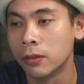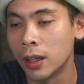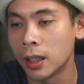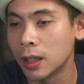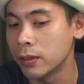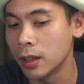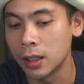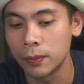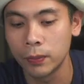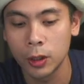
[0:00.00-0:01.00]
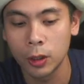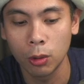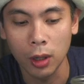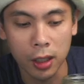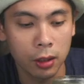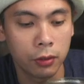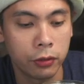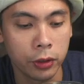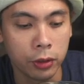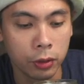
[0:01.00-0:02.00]
In fact, I've got quite a
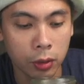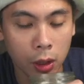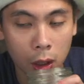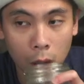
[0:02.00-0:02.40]
few.